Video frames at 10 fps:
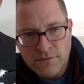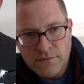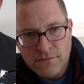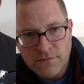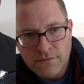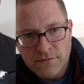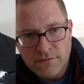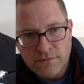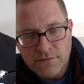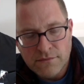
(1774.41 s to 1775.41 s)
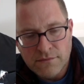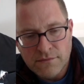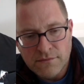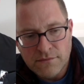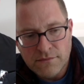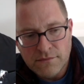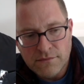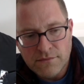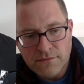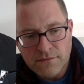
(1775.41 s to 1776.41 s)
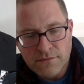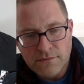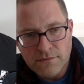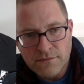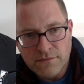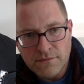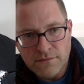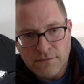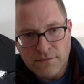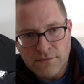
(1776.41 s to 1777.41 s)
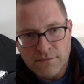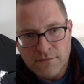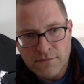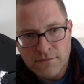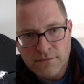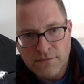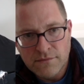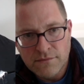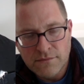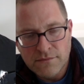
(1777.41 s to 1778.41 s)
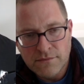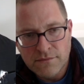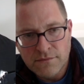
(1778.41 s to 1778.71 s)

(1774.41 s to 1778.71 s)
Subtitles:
(not speaking)